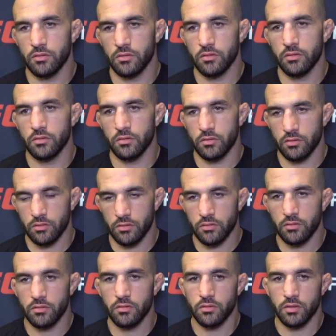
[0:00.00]
past those kind of
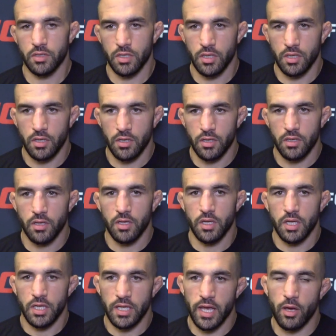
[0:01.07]
those mental.
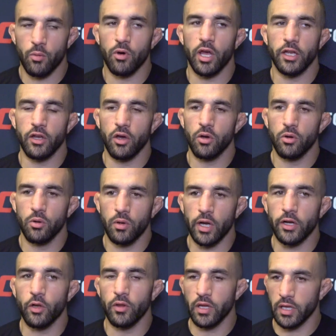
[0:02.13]
Yeah, well, I know I
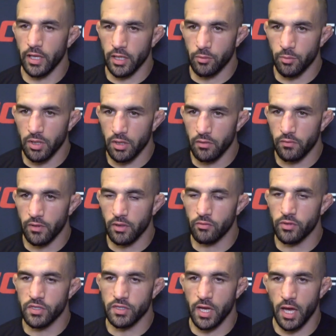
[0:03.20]
know they like me if they
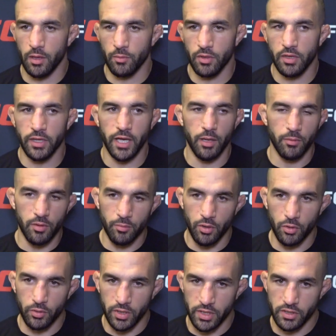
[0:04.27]
re-signed me. They gave me the
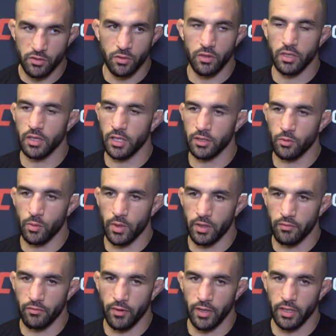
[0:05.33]
bonus, so they like the way I
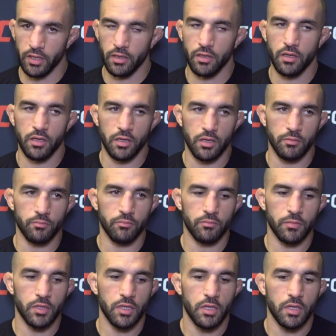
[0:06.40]
fight. Um,